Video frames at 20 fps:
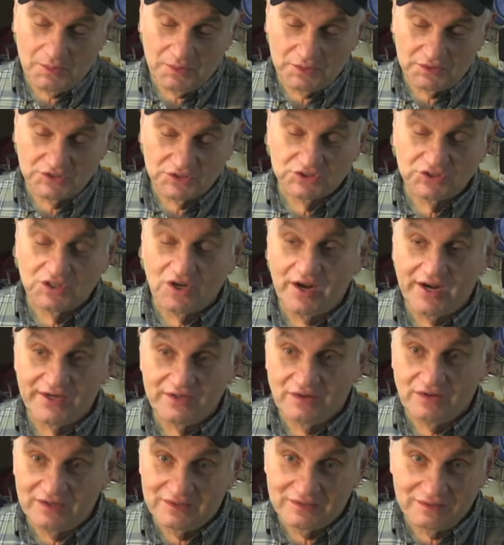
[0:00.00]
design
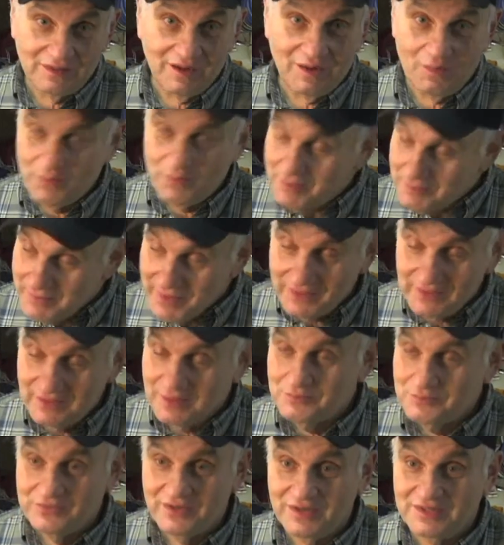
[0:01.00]
on it, and we made the
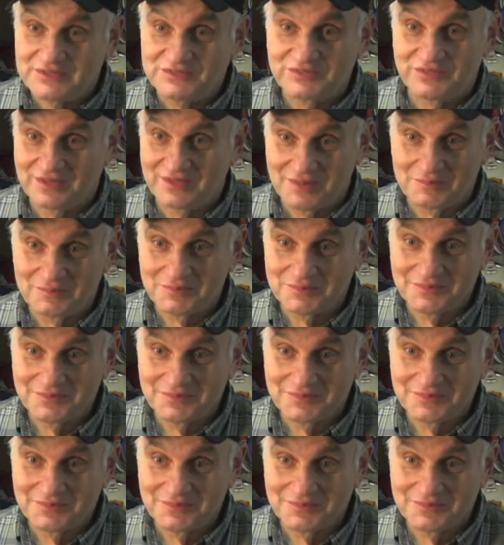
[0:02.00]
umbrellas for them.